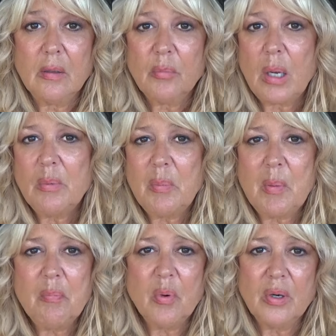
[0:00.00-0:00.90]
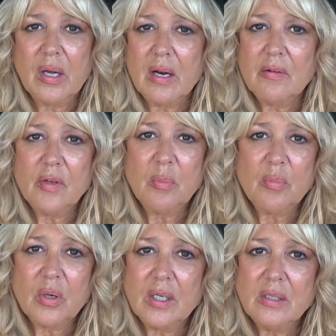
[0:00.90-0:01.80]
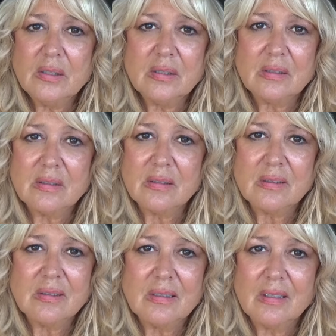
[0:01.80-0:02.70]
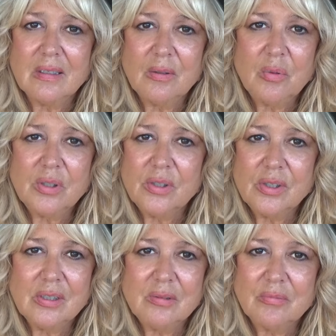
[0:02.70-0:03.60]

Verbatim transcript: Probably be bored out of your brains, wouldn't you?